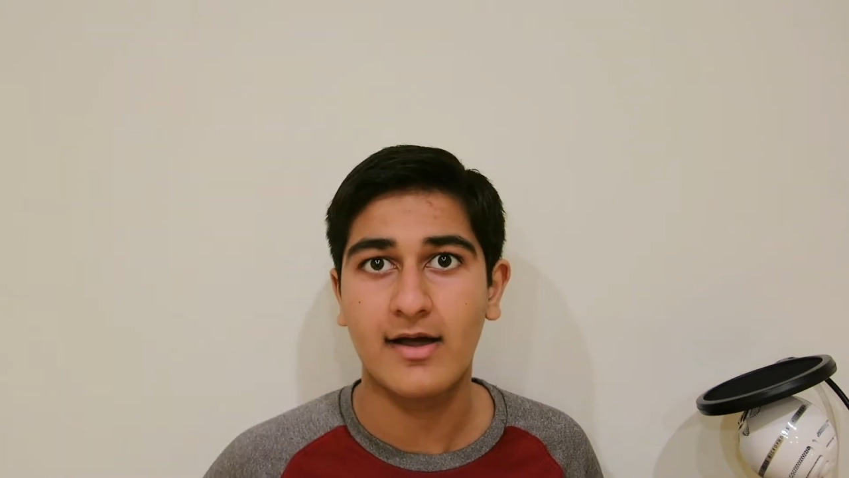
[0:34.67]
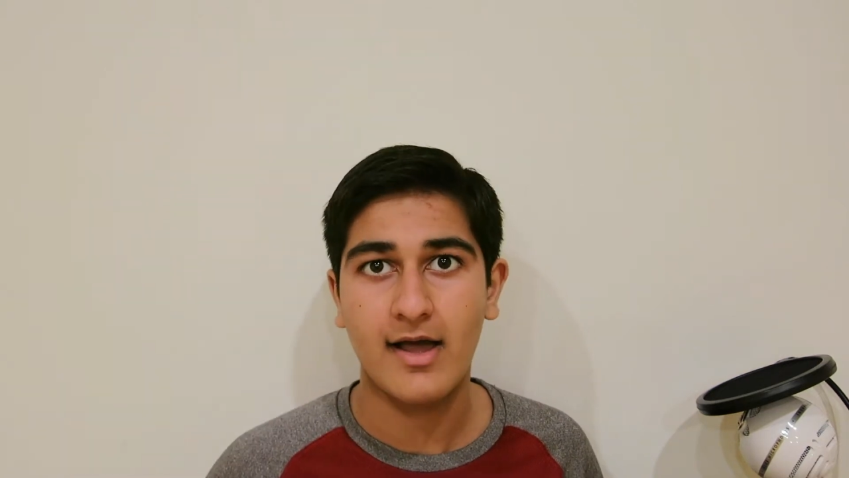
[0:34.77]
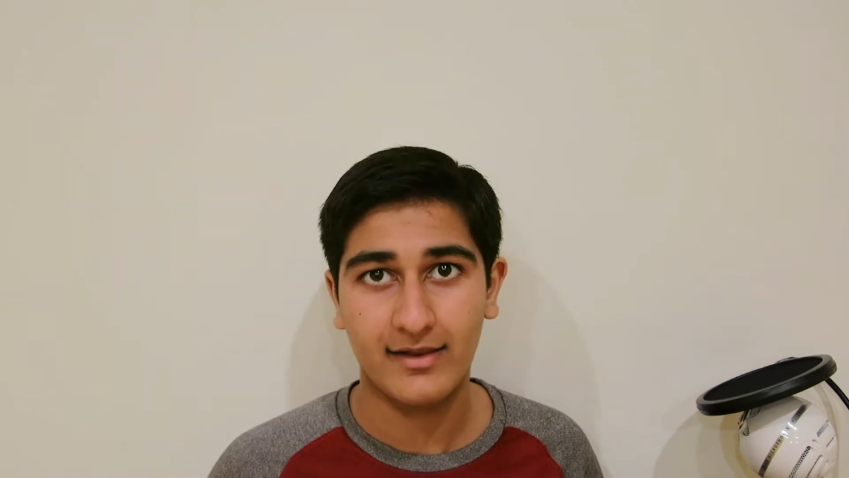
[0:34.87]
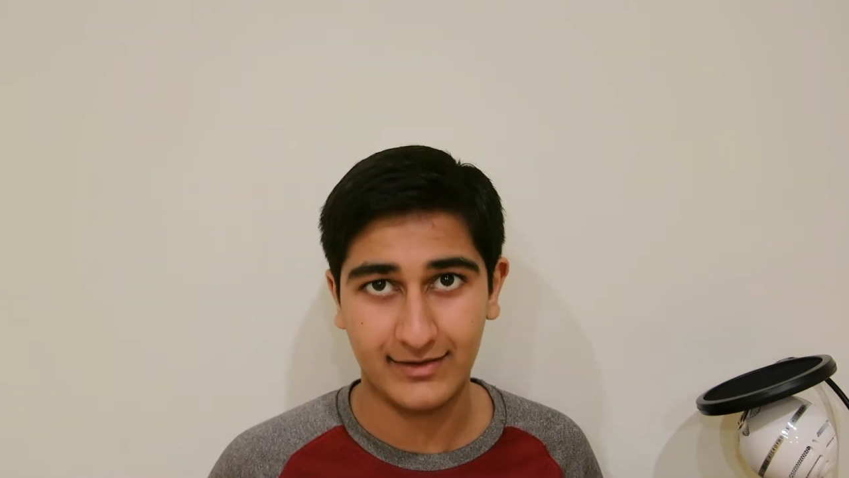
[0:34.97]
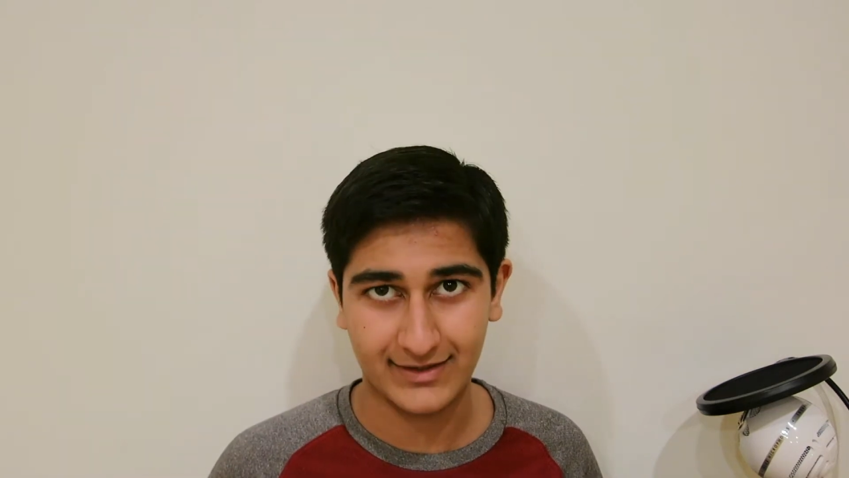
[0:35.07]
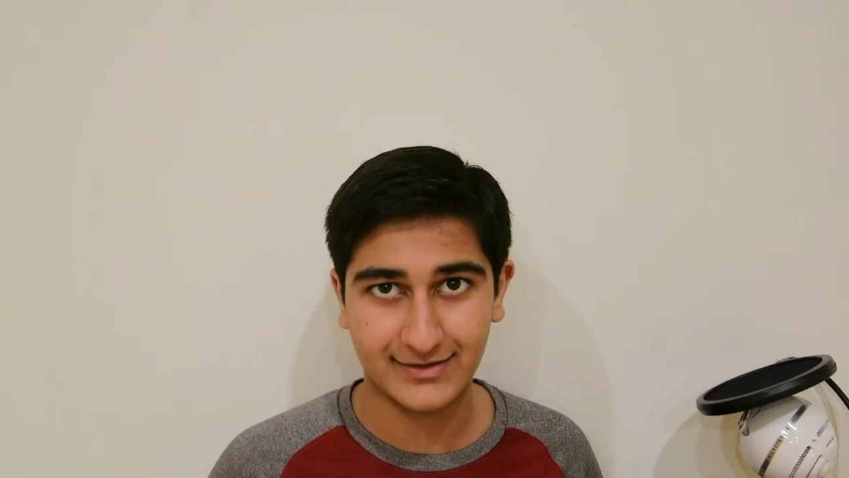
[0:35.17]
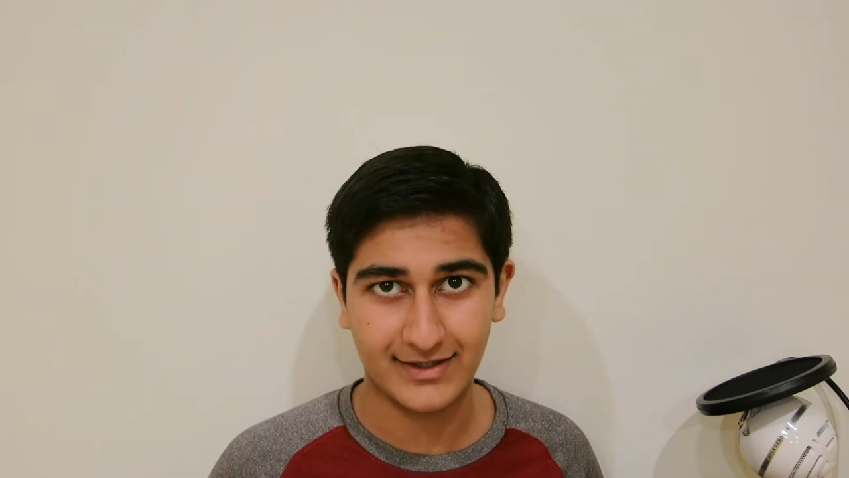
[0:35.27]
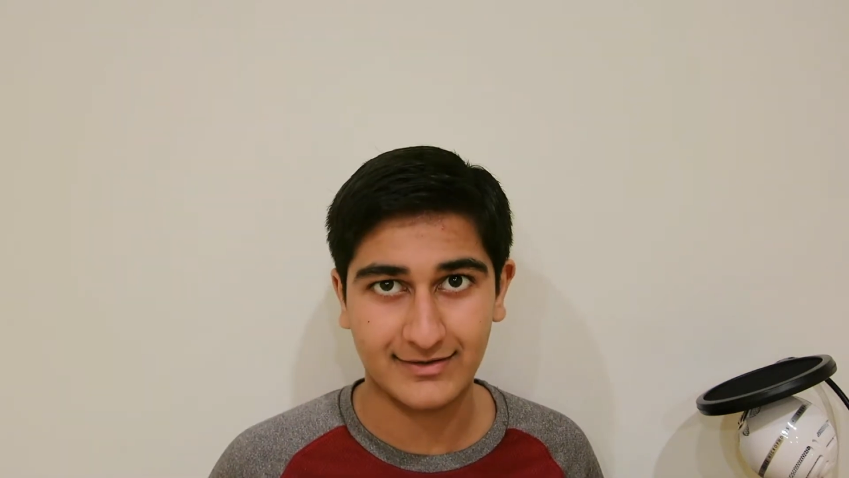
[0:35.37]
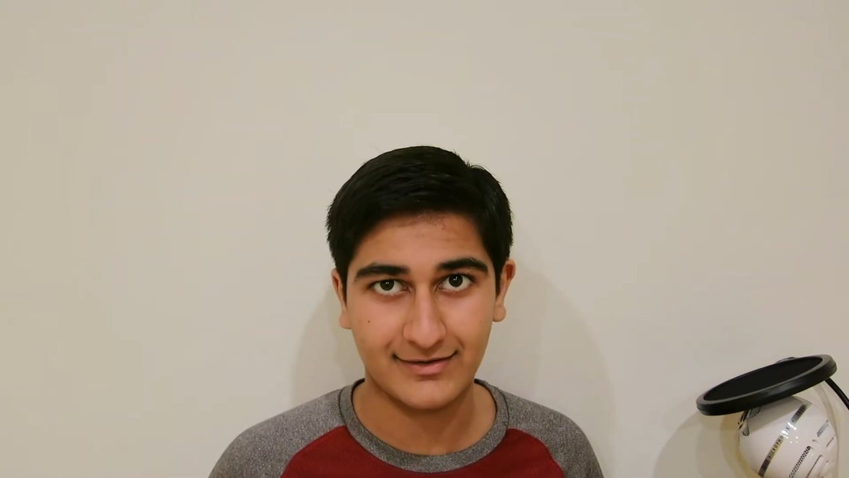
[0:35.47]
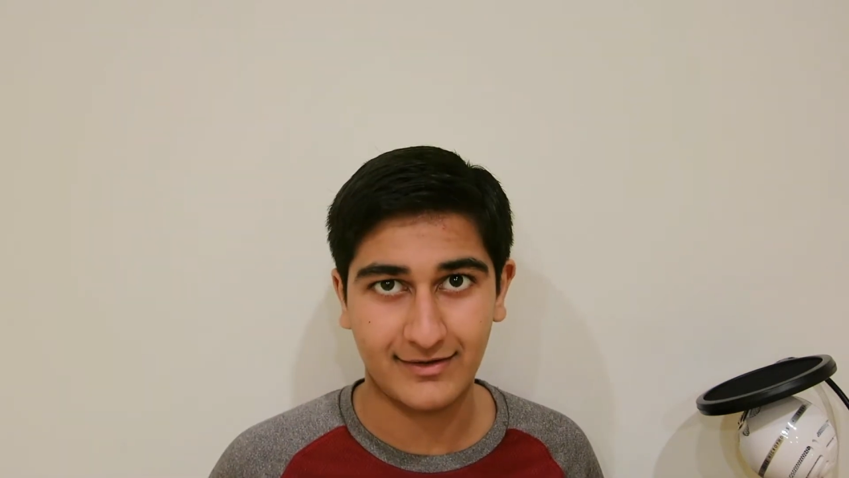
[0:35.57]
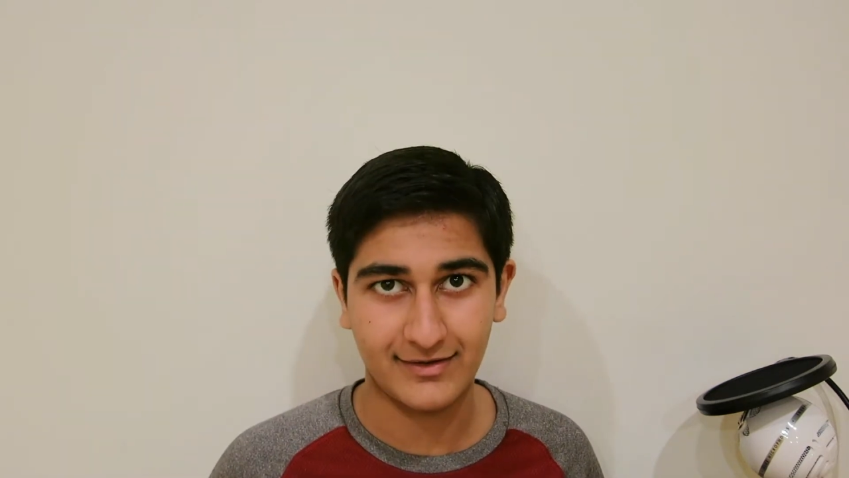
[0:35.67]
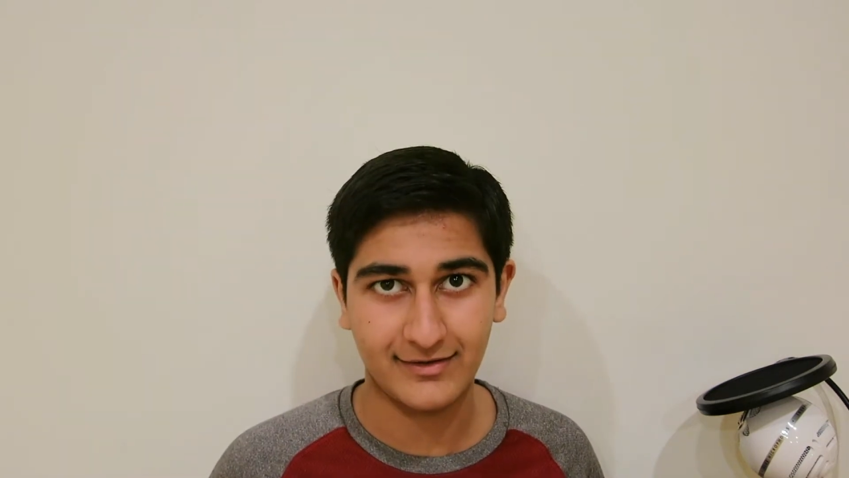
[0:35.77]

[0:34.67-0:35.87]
Let's get started.